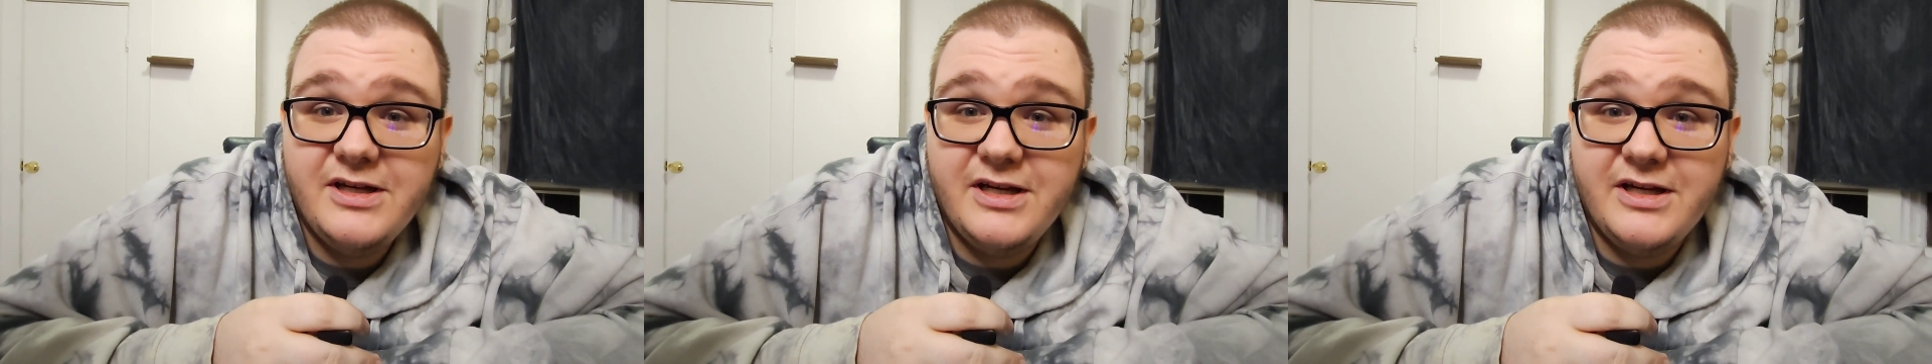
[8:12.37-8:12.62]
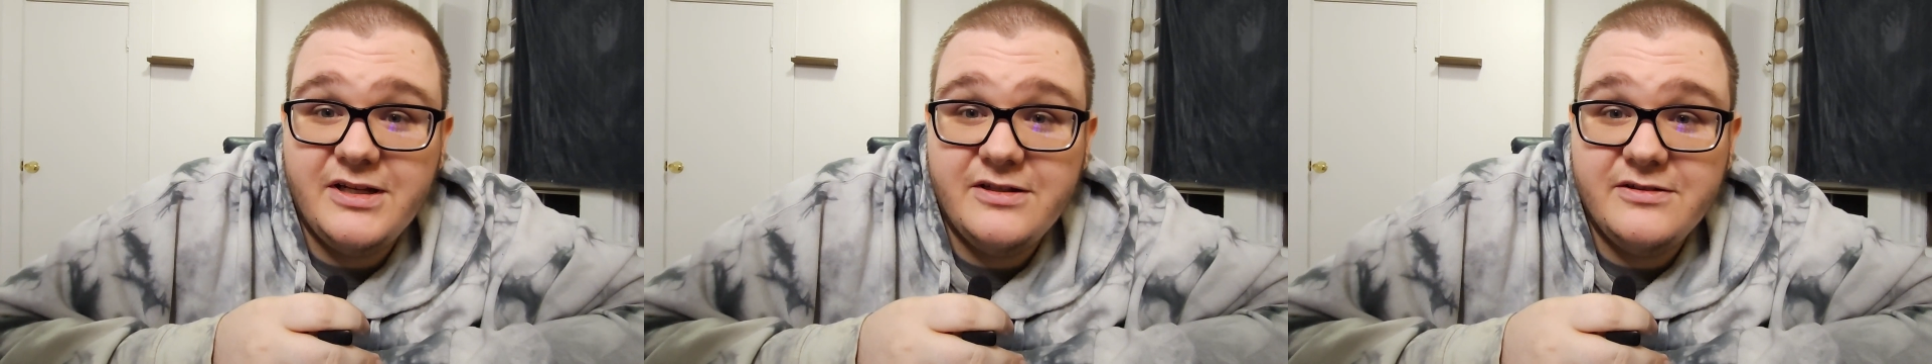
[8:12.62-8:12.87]

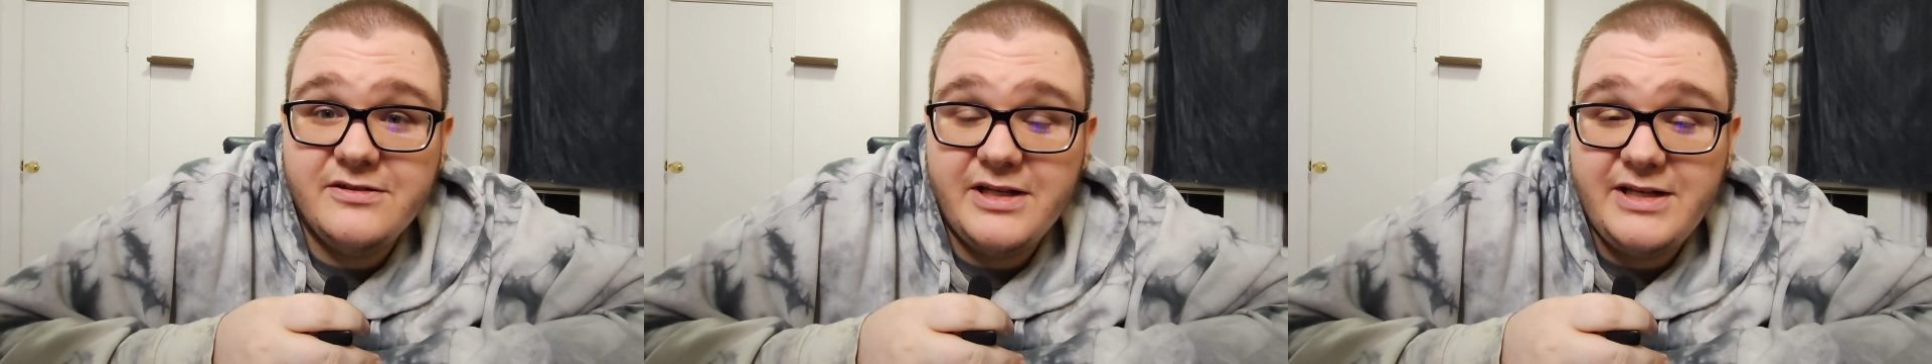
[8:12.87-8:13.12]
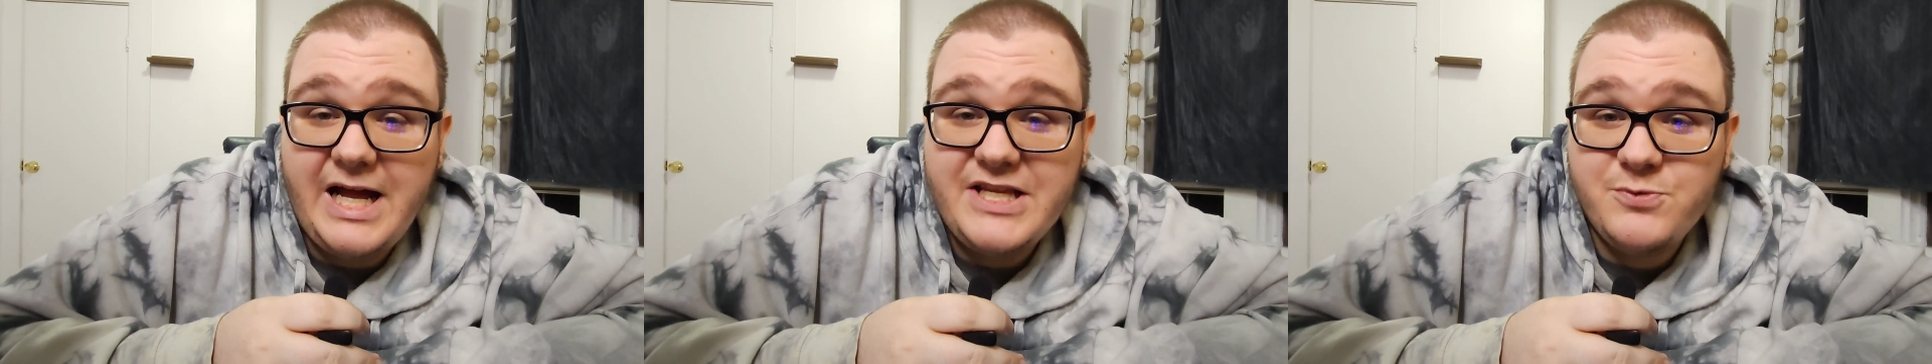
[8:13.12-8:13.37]
And
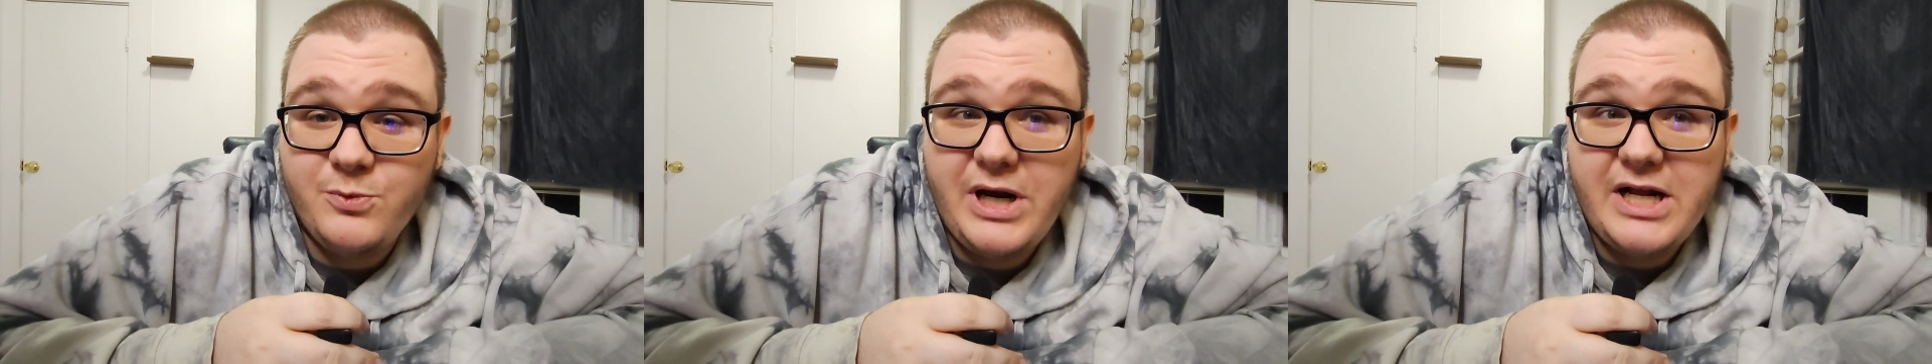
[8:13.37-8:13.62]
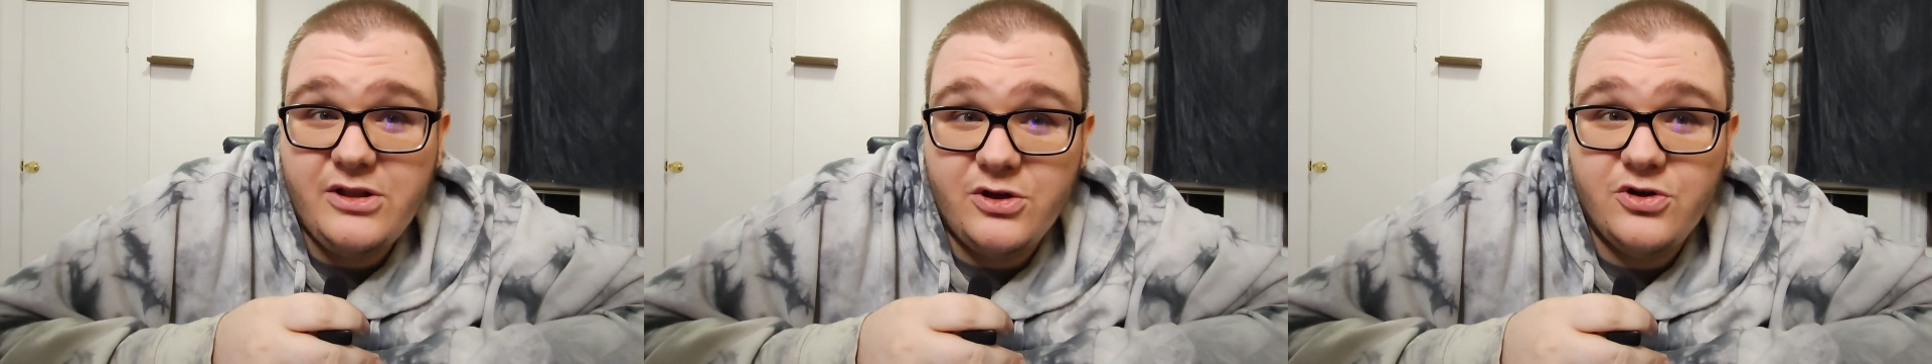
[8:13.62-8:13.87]
that's
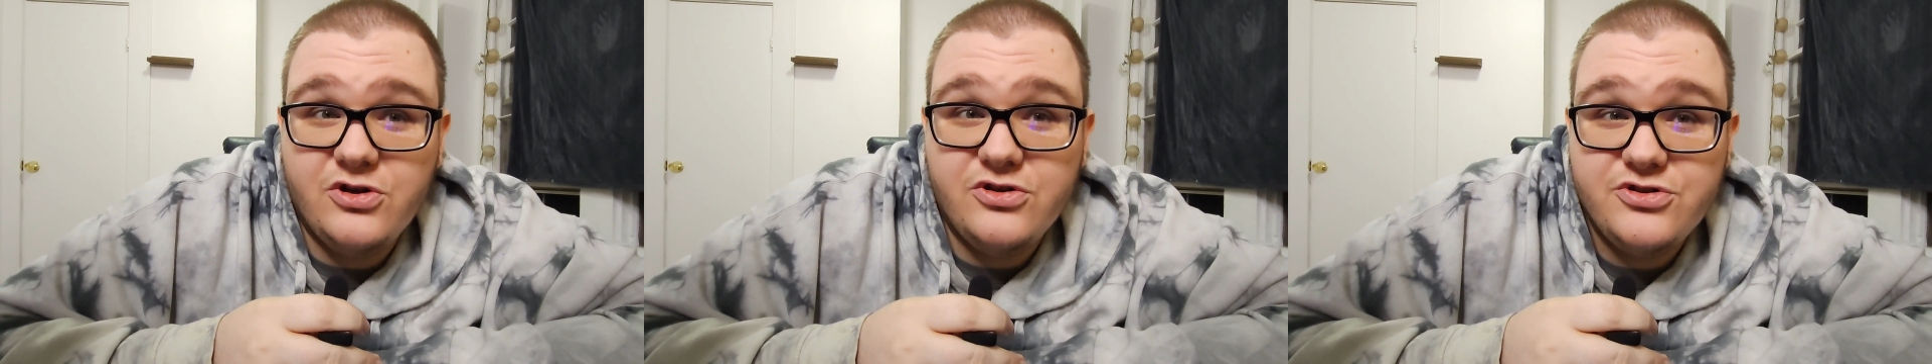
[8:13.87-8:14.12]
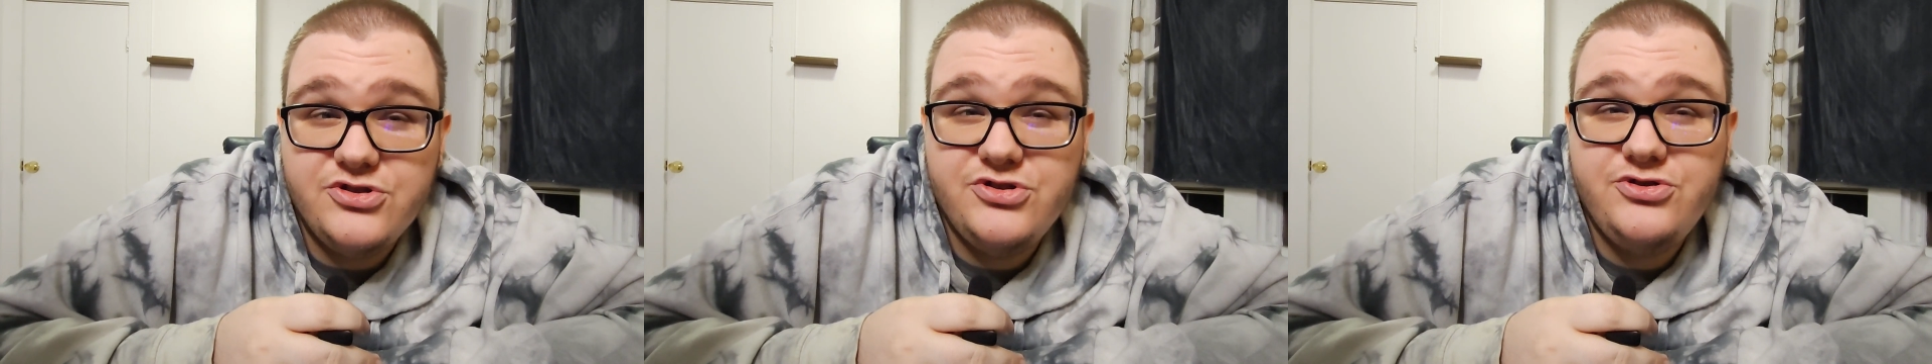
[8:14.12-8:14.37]
when I
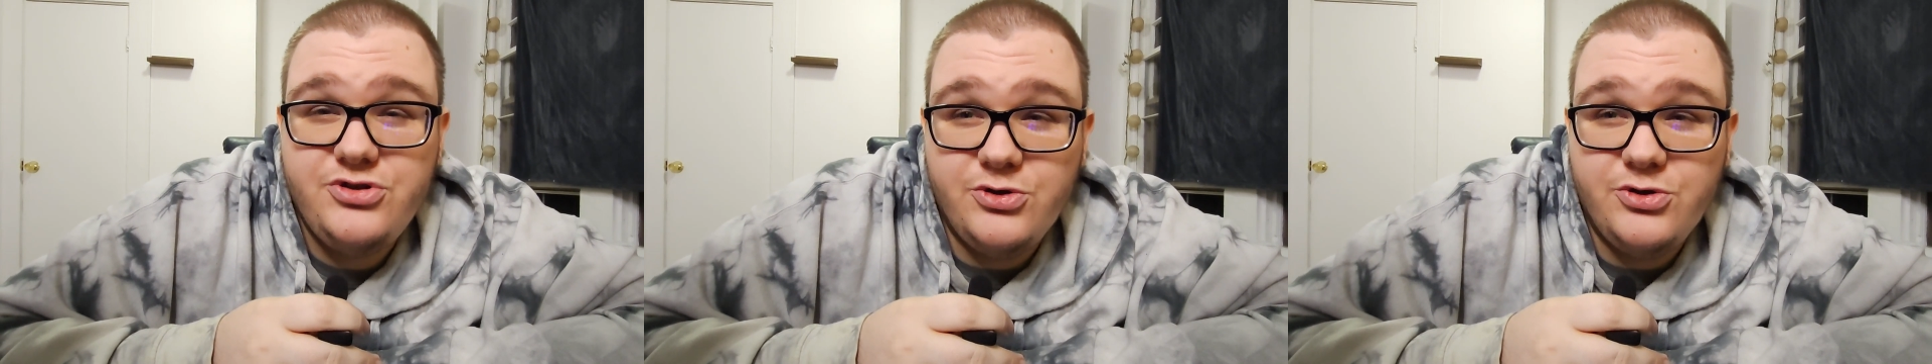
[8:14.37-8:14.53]
learned,